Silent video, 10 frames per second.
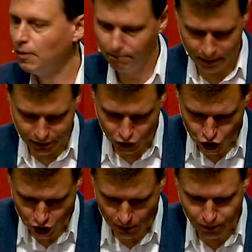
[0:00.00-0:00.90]
by the
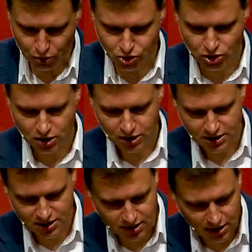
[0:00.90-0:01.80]
shepherd's
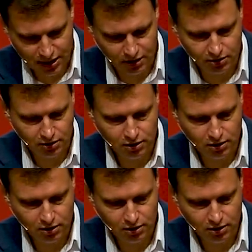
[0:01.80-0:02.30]
side.